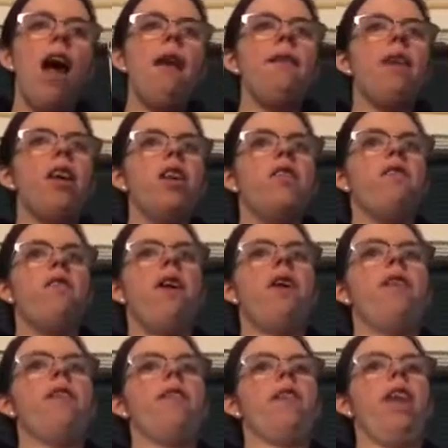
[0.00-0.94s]
I went as
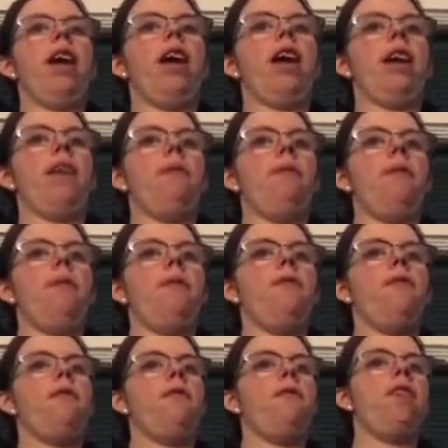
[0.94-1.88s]
far as like
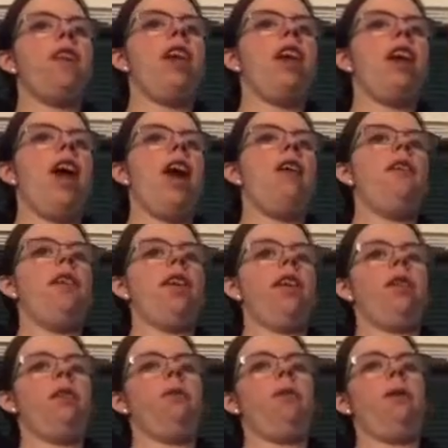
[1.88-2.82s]
freaking out
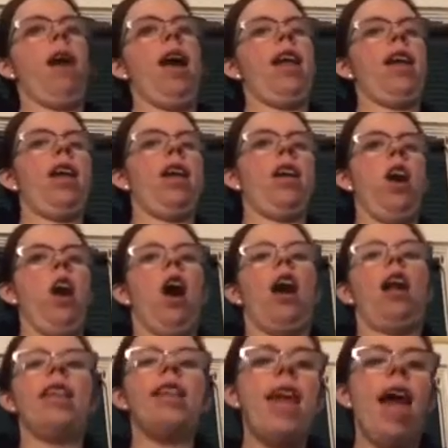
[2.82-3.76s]
like through any
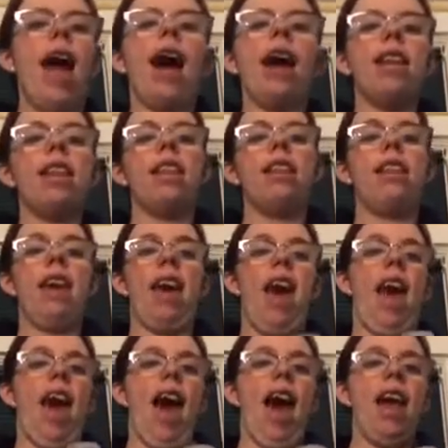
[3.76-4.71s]
contact they
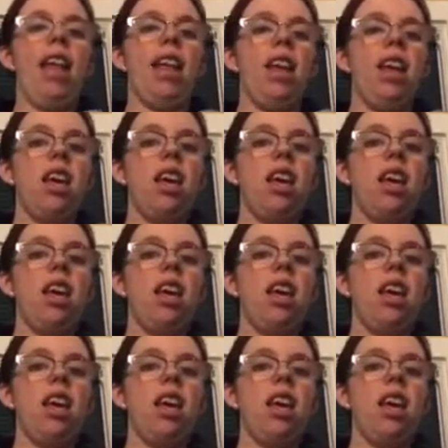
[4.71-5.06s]
had.